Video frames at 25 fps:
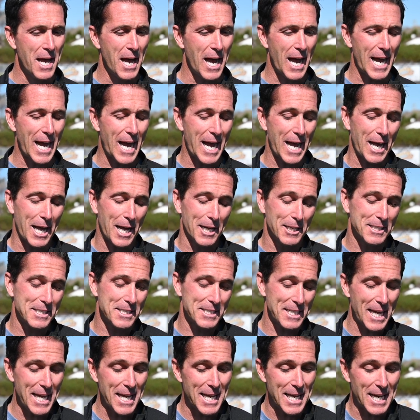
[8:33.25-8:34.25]
I'll
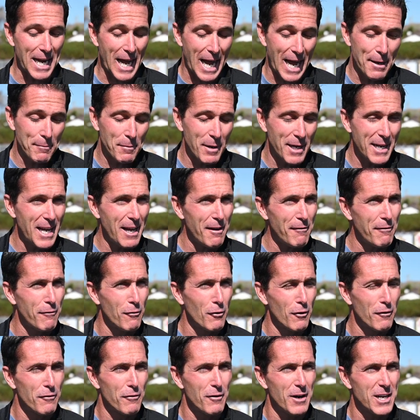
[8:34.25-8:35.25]
say it, I might have
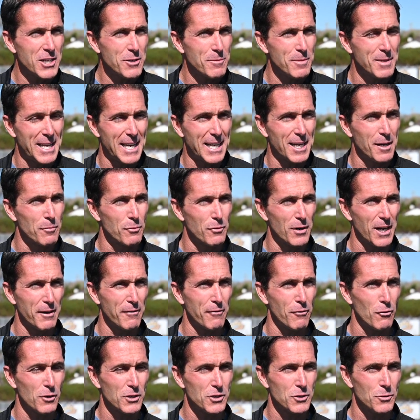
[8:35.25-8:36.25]
four freshmen that could break
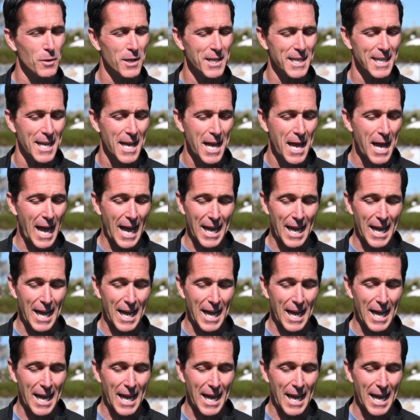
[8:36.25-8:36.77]
4:20.